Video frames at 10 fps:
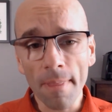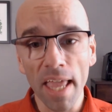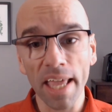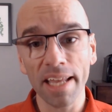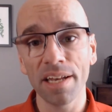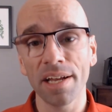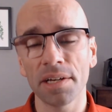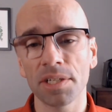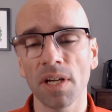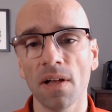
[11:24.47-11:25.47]
in a
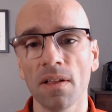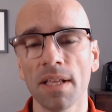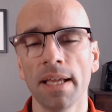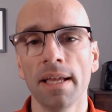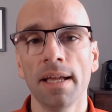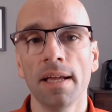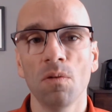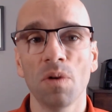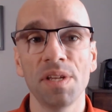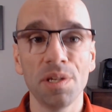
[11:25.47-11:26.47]
nutshell,
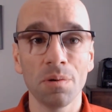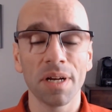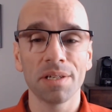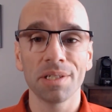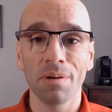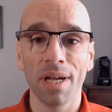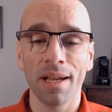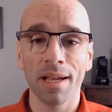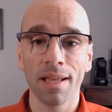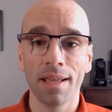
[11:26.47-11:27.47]
when you are
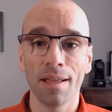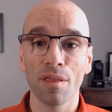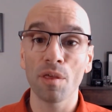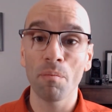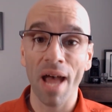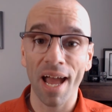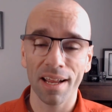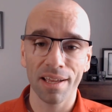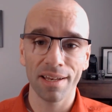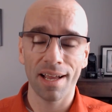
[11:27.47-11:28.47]
doing
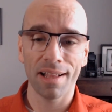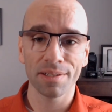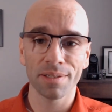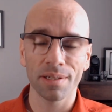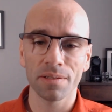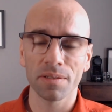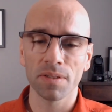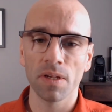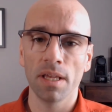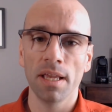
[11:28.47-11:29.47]
thematic
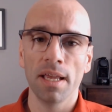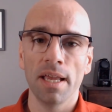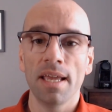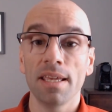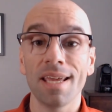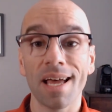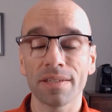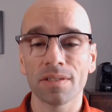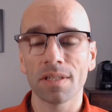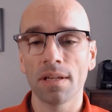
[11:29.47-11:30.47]
analysis,
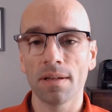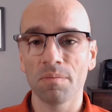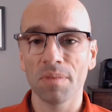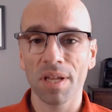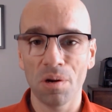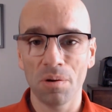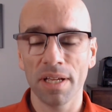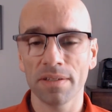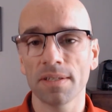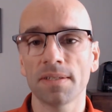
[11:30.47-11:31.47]
yes,
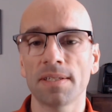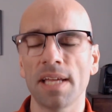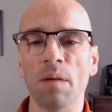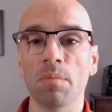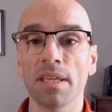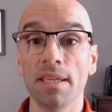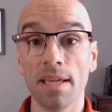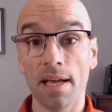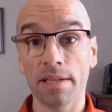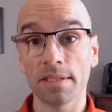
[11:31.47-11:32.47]
coding's a step.
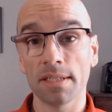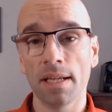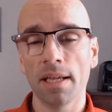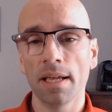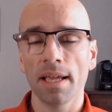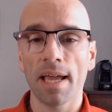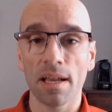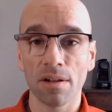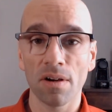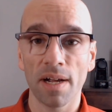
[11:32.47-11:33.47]
Yes,
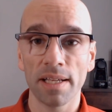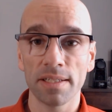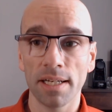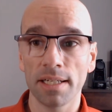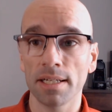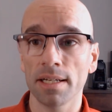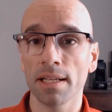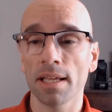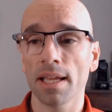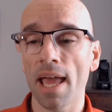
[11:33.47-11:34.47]

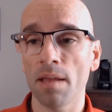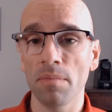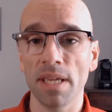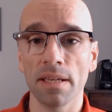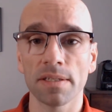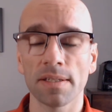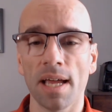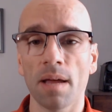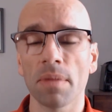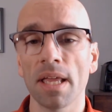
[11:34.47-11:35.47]
categorization can be a
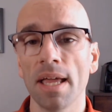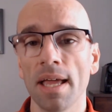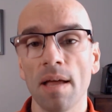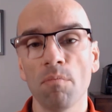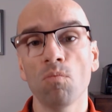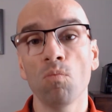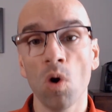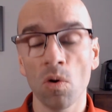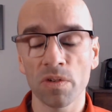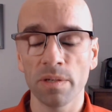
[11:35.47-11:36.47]
step.
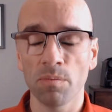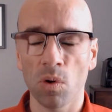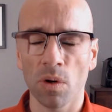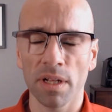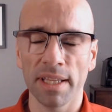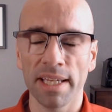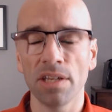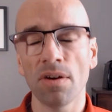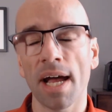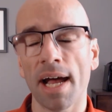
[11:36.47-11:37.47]
Most importantly,
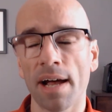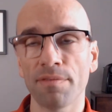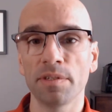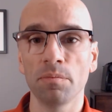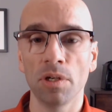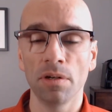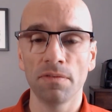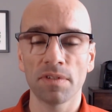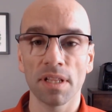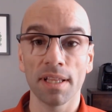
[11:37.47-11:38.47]
you have to
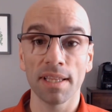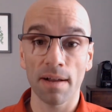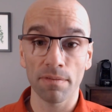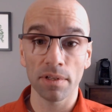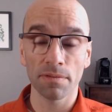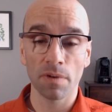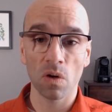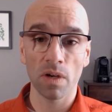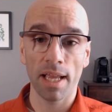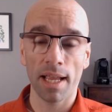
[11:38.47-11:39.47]
move to the level of
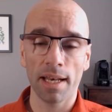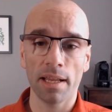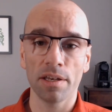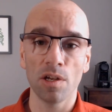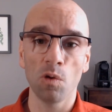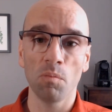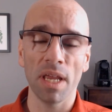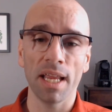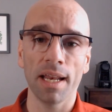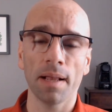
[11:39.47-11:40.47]
creating new
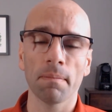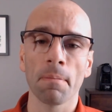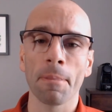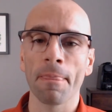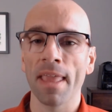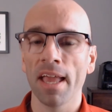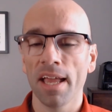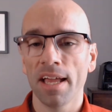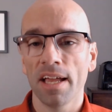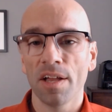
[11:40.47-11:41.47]
meaning.
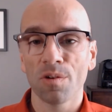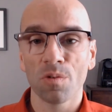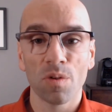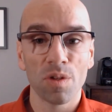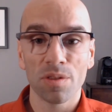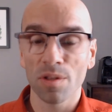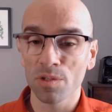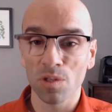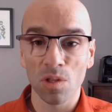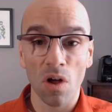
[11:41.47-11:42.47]

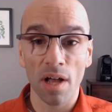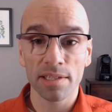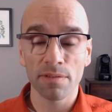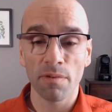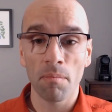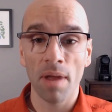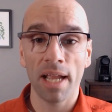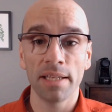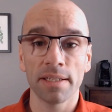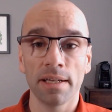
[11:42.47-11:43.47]
There's lots of
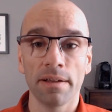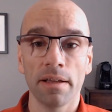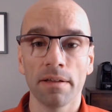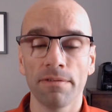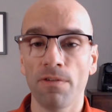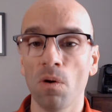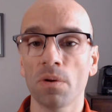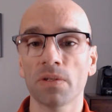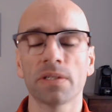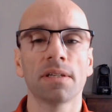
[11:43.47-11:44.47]
amazing
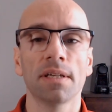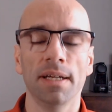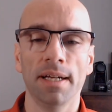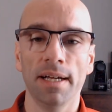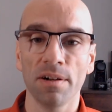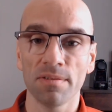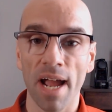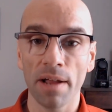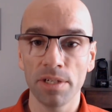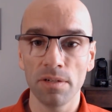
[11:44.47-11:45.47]
folks
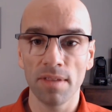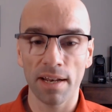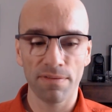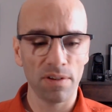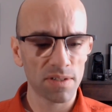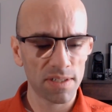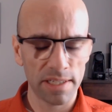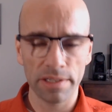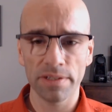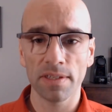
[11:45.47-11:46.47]
around you that, if you're
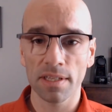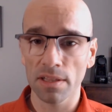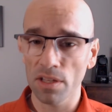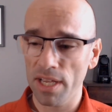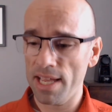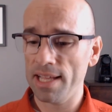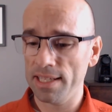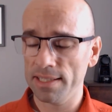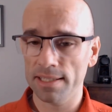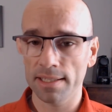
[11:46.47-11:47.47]
still looking at
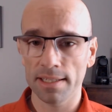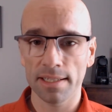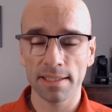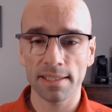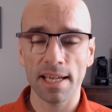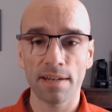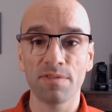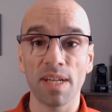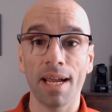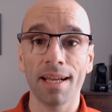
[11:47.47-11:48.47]
this set
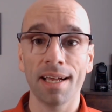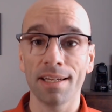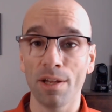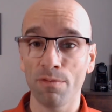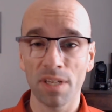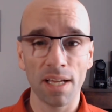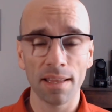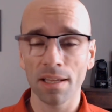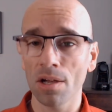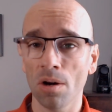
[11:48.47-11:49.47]
of data and you've
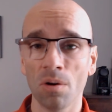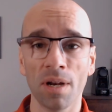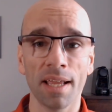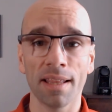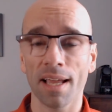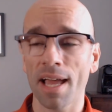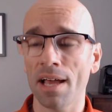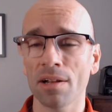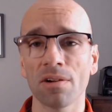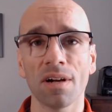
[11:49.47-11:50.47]
done the coding and the
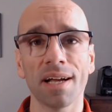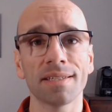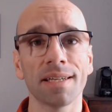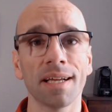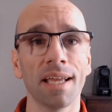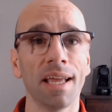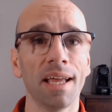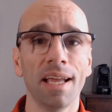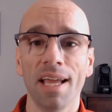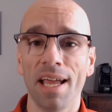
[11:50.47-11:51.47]
categorizing
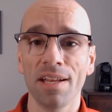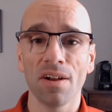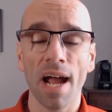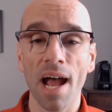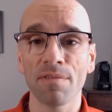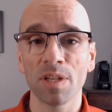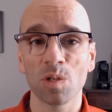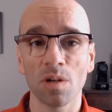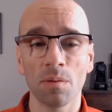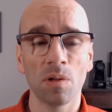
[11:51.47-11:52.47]
and you're having
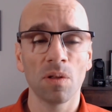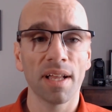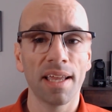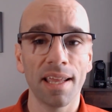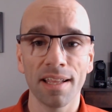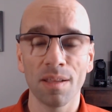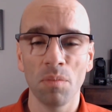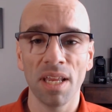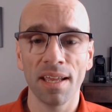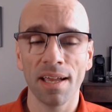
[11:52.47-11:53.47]
trouble getting the
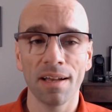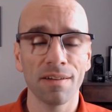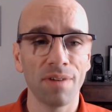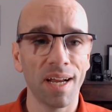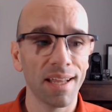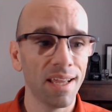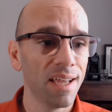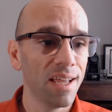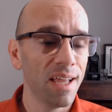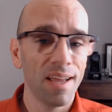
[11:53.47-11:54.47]
meaning out of it,
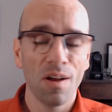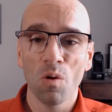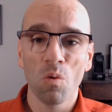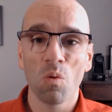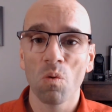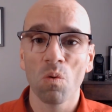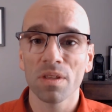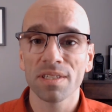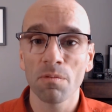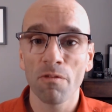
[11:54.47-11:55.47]

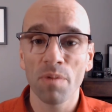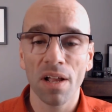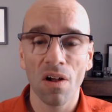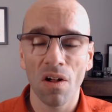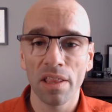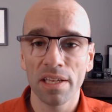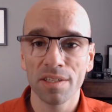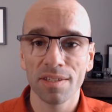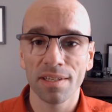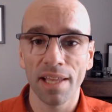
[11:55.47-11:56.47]
some of my
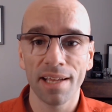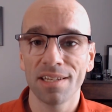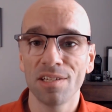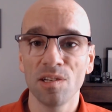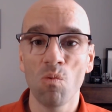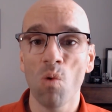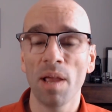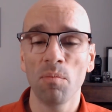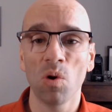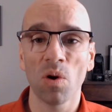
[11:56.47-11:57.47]
colleagues like to do
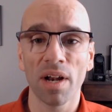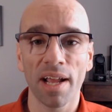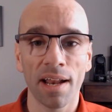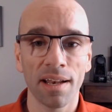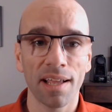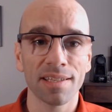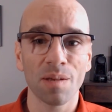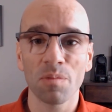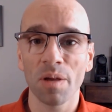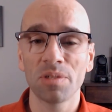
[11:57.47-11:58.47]
whiteboarding. And
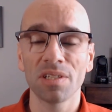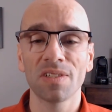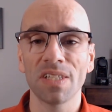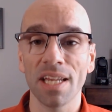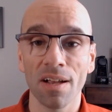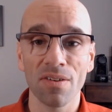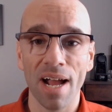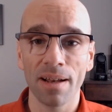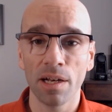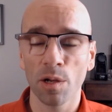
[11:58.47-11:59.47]
sometimes just sitting
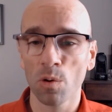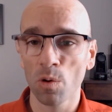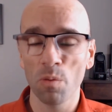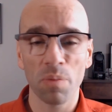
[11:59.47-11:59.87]
around in a group